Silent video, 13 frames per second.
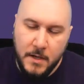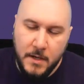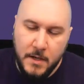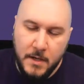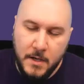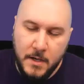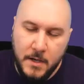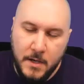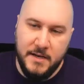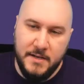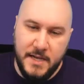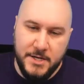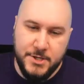duplicate
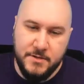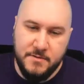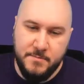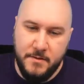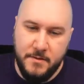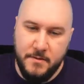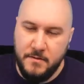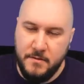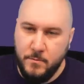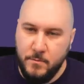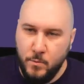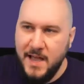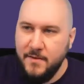dentures, because
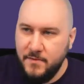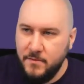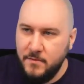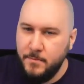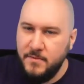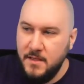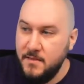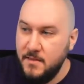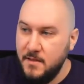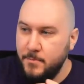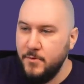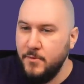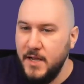we have the teeth
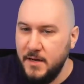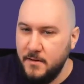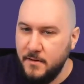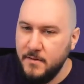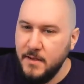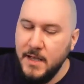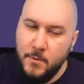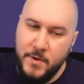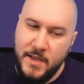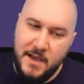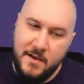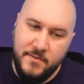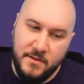separated, we
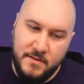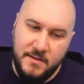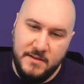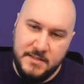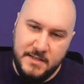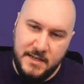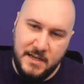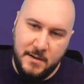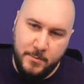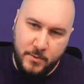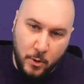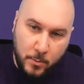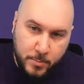have the teeth set up
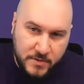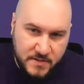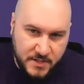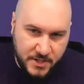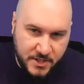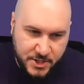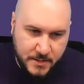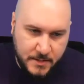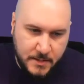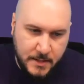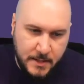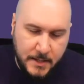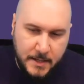on position.
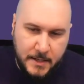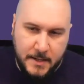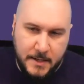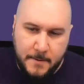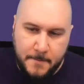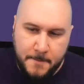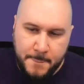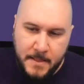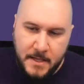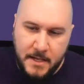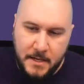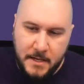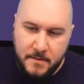Yeah,
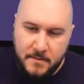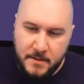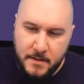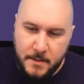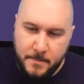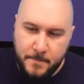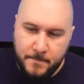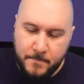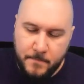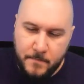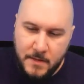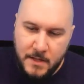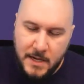and
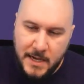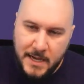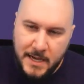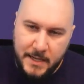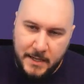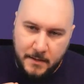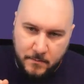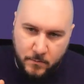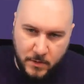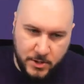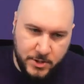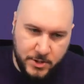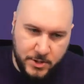I will
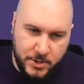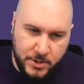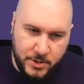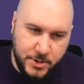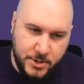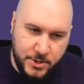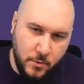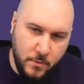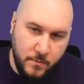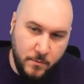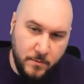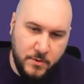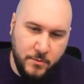just show
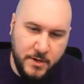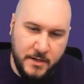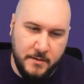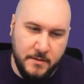you during the